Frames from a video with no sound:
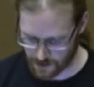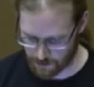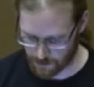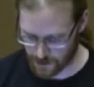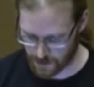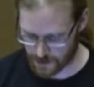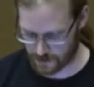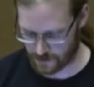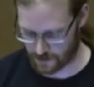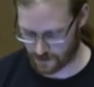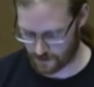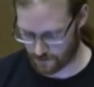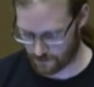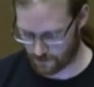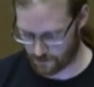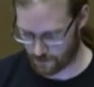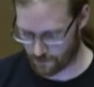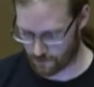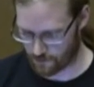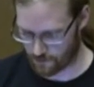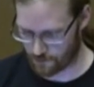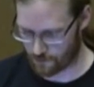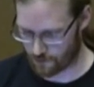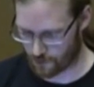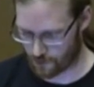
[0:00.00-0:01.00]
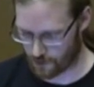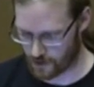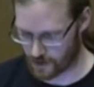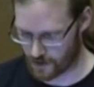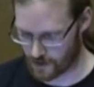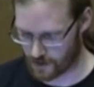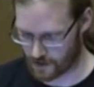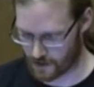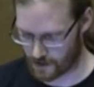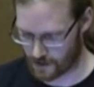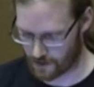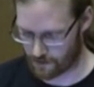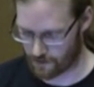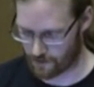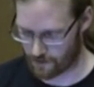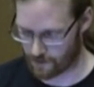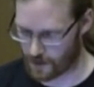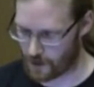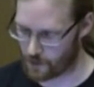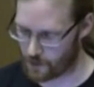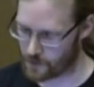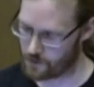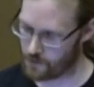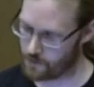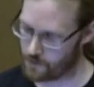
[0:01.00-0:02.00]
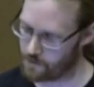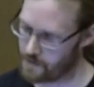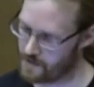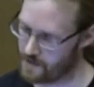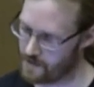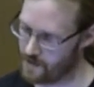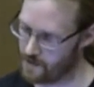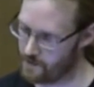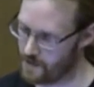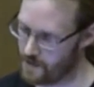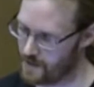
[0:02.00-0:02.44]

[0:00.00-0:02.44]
But for our topic here,